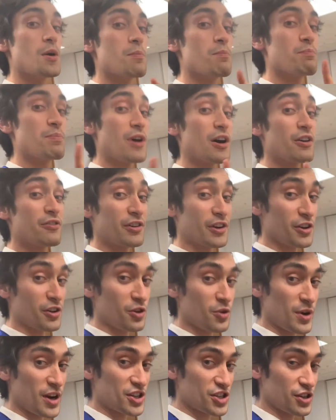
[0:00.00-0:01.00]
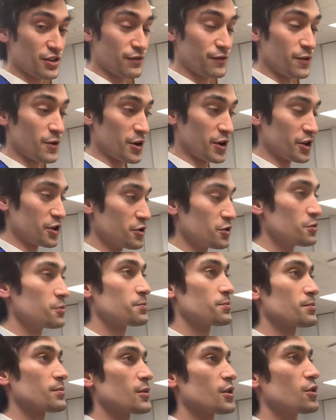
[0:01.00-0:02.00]
Bell ringer question for you.
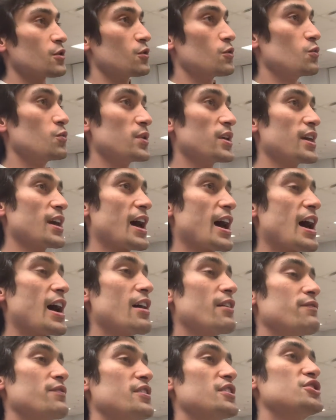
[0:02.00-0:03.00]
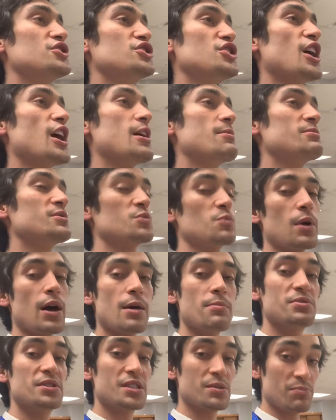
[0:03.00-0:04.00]
We have the James
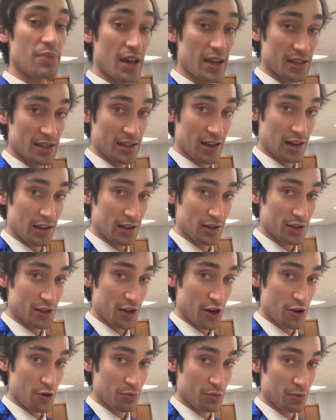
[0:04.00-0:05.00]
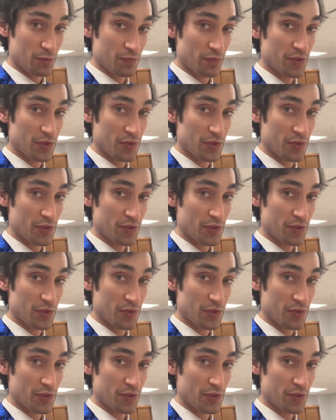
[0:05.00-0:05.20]
Webb Space Telescope.